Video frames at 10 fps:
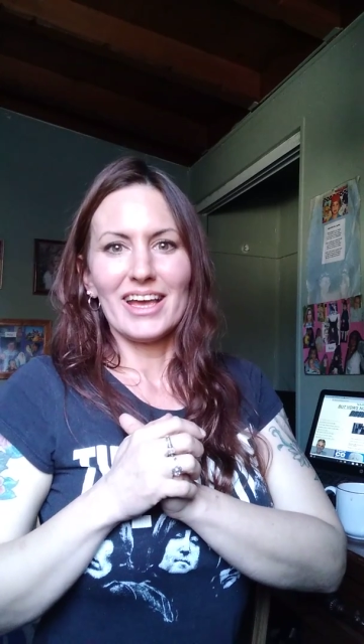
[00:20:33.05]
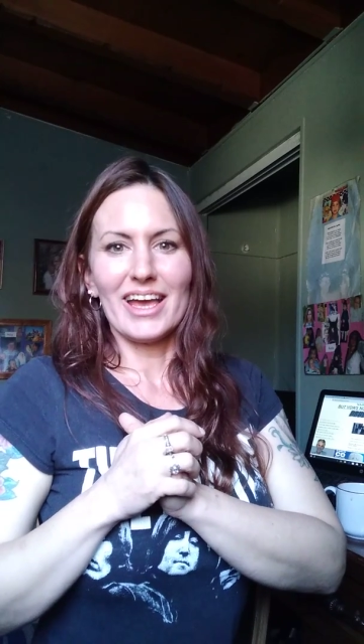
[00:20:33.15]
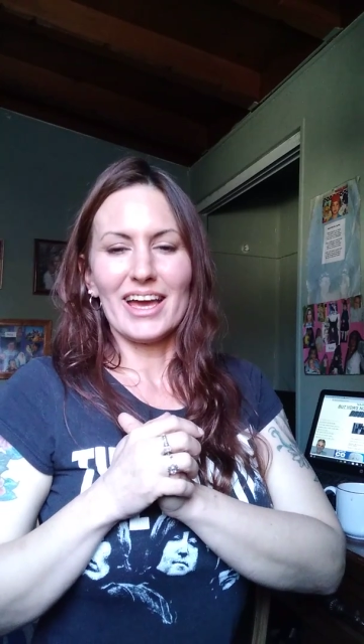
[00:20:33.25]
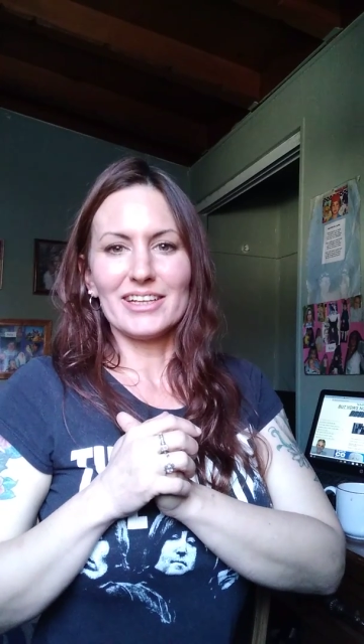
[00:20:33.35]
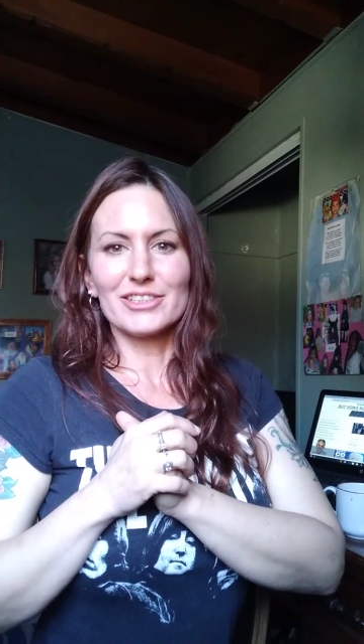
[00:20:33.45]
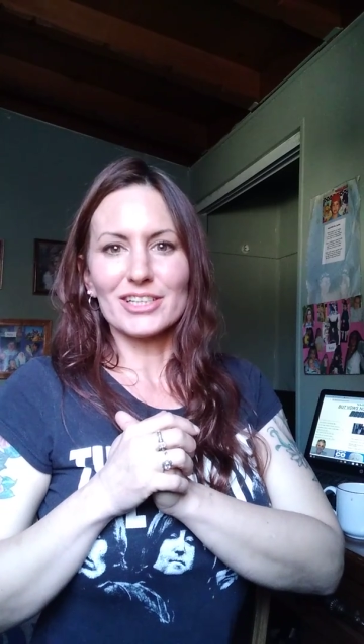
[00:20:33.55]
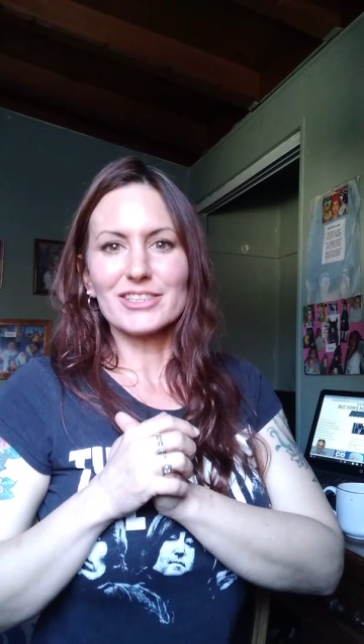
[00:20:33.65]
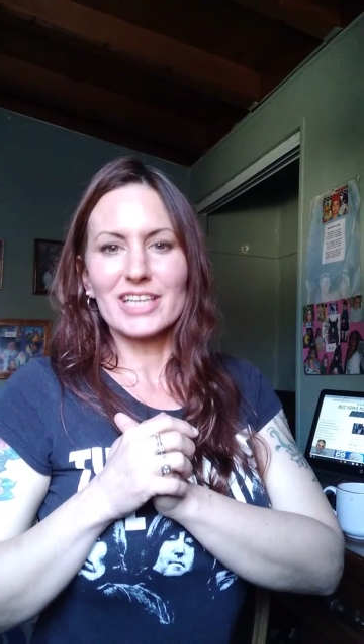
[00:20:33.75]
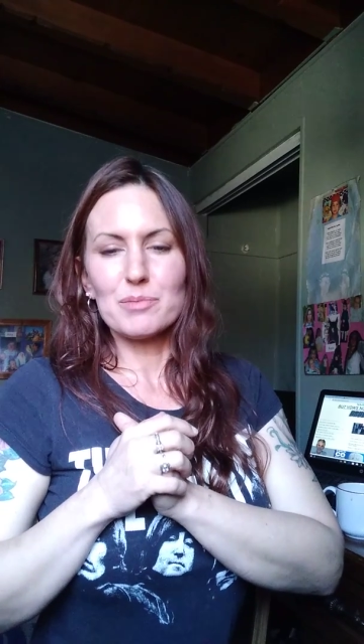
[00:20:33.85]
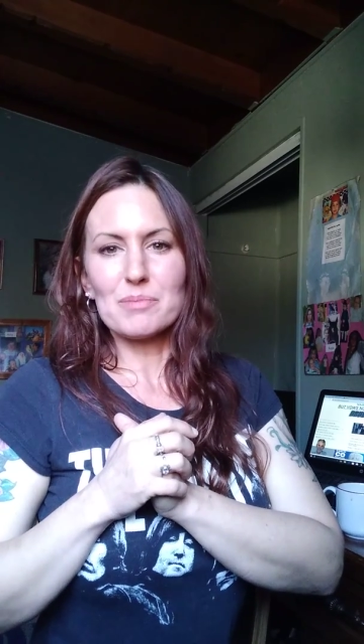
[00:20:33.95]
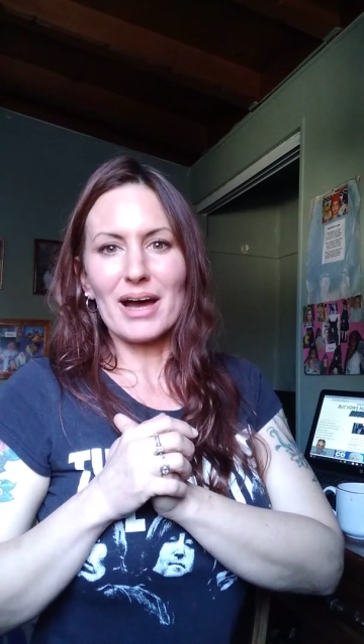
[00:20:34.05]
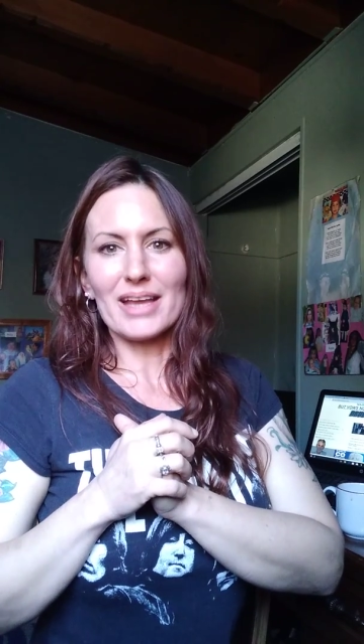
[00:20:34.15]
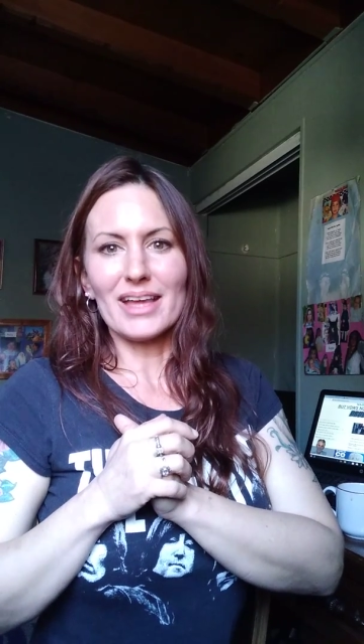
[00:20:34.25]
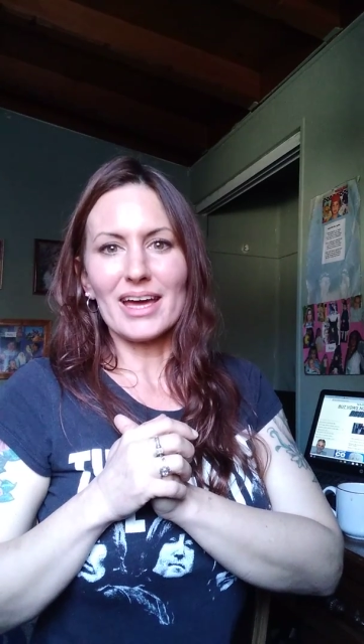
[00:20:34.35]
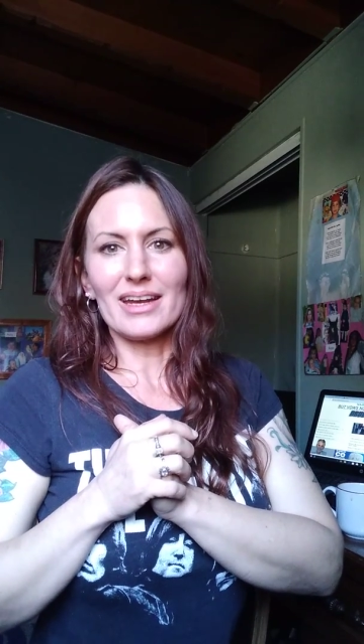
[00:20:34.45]
And just keep in
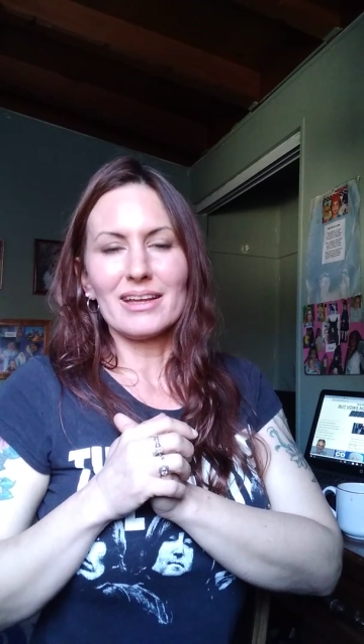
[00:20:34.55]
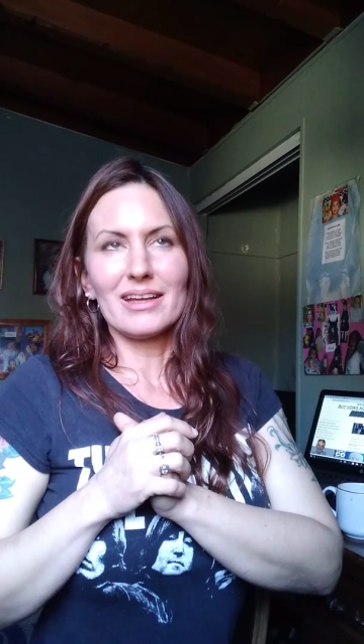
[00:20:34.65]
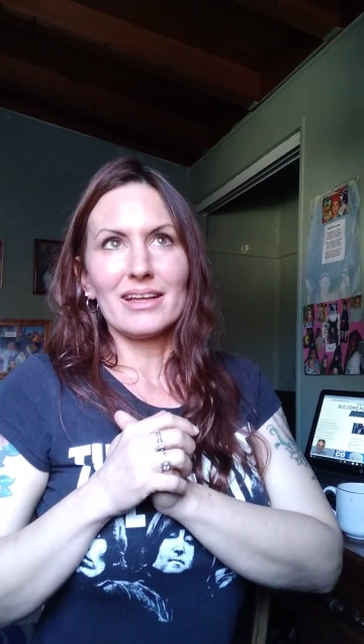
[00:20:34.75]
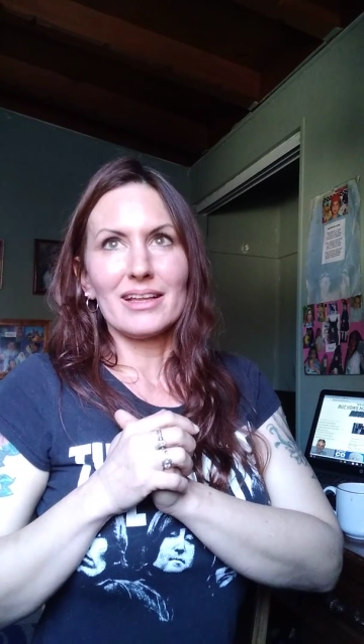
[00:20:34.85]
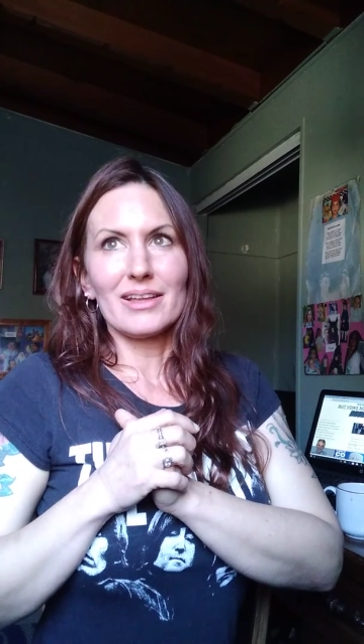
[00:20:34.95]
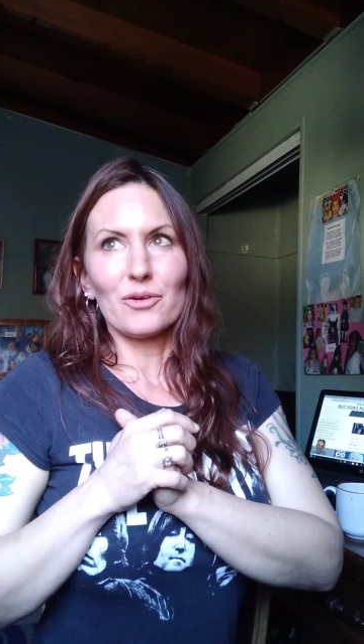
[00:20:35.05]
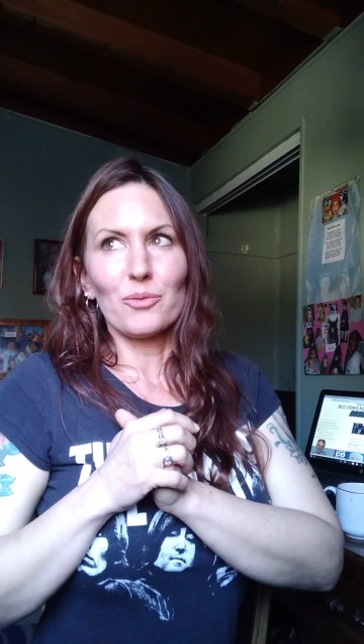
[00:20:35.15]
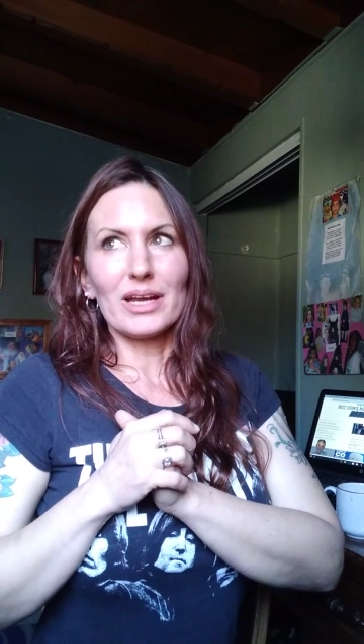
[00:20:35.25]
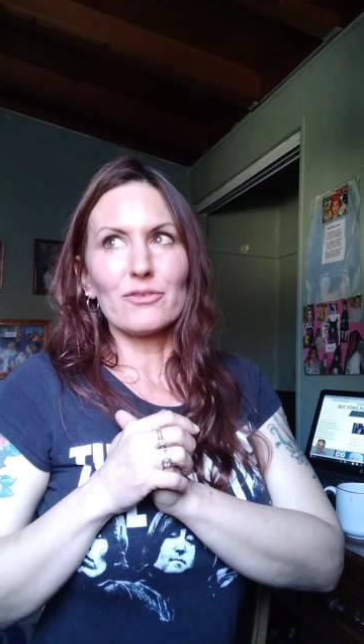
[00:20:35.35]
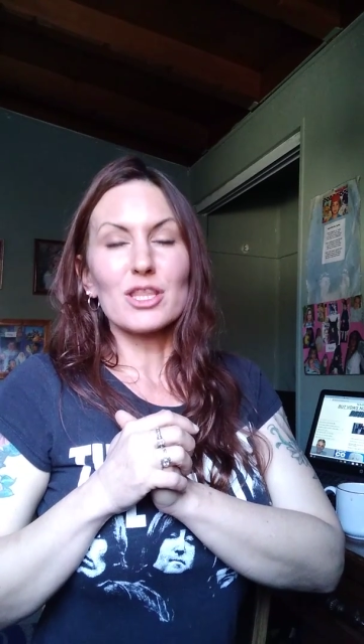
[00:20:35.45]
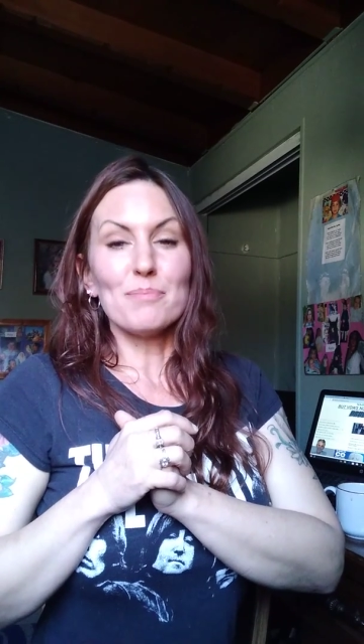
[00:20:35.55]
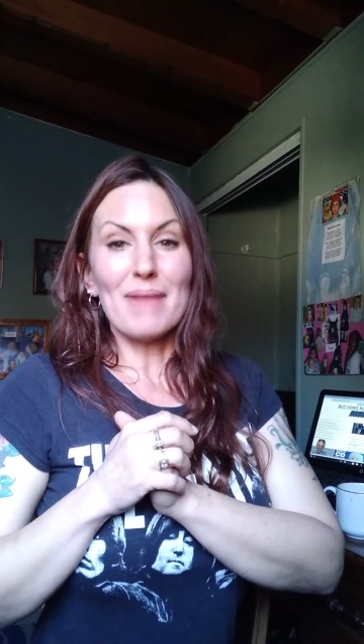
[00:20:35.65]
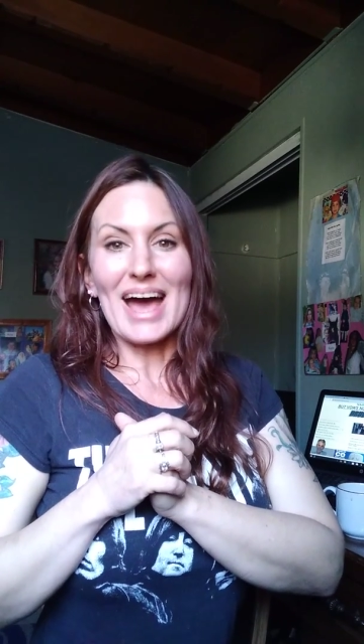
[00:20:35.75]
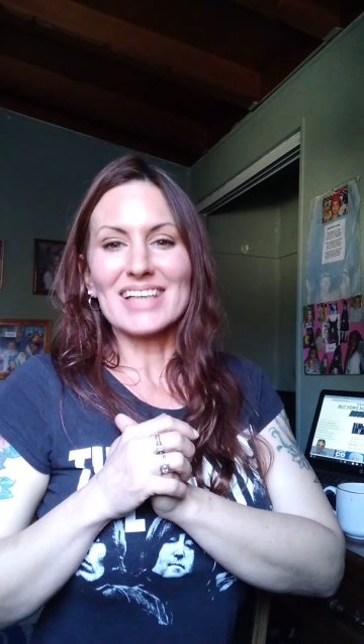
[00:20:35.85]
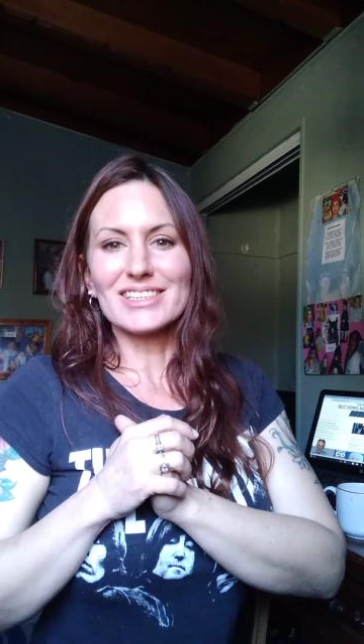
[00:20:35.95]
mind that whatever the
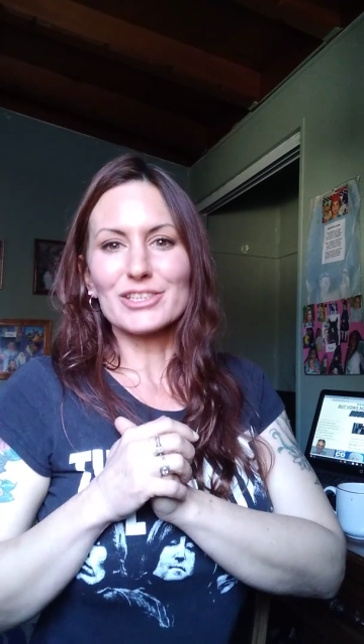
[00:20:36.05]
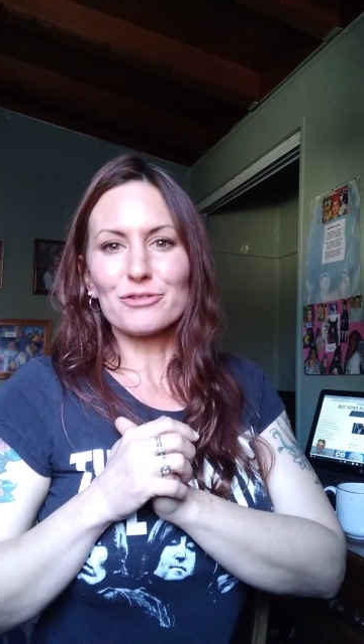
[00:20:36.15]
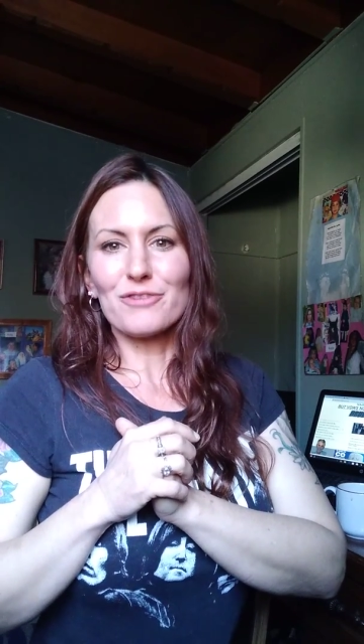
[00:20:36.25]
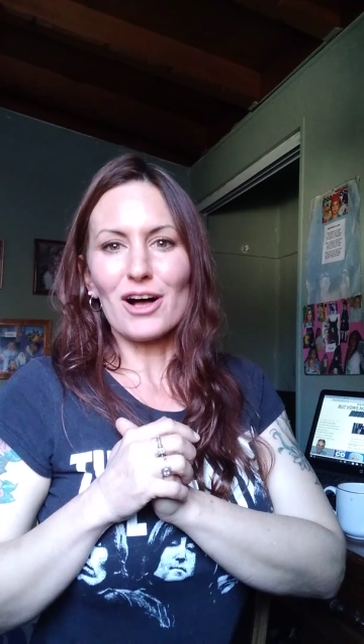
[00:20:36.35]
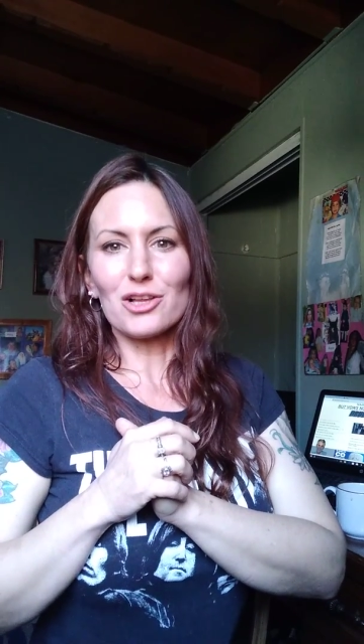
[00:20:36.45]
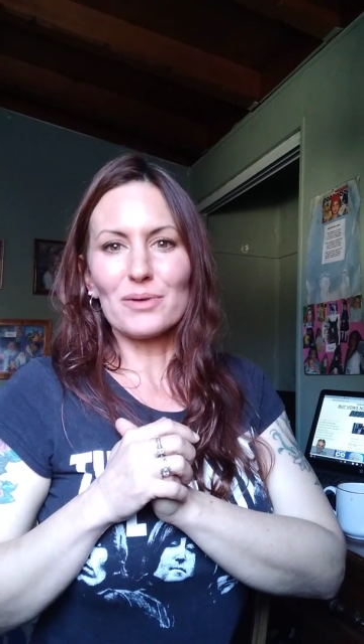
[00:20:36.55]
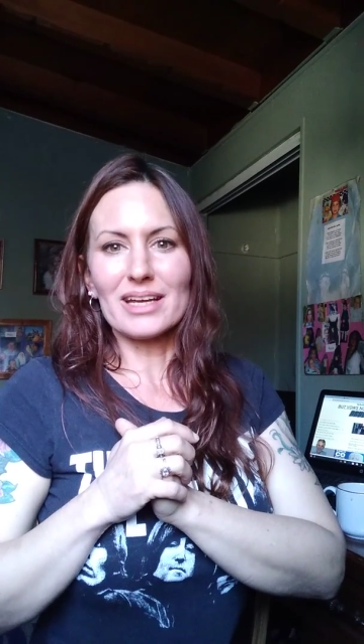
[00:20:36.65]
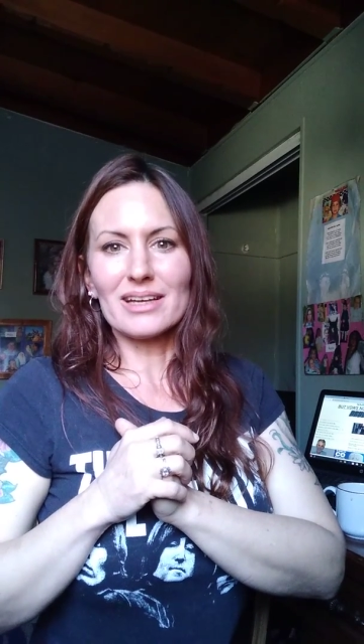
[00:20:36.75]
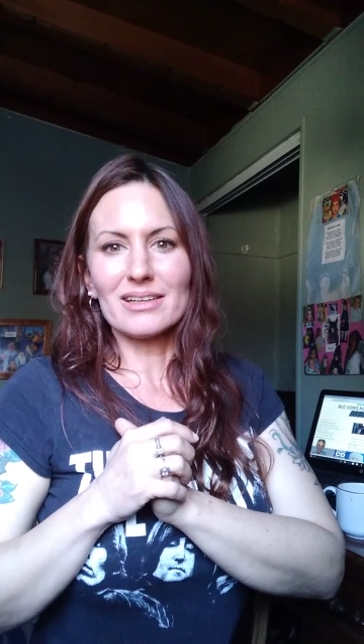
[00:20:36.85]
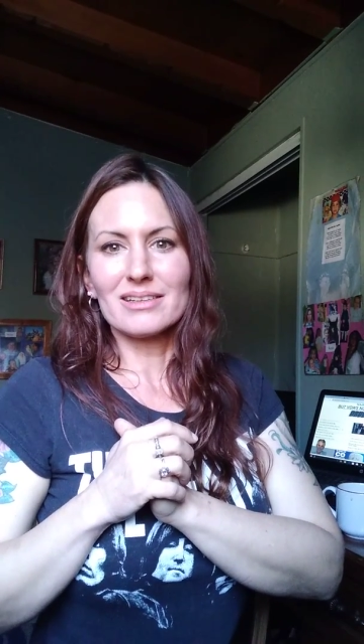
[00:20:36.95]
masses are following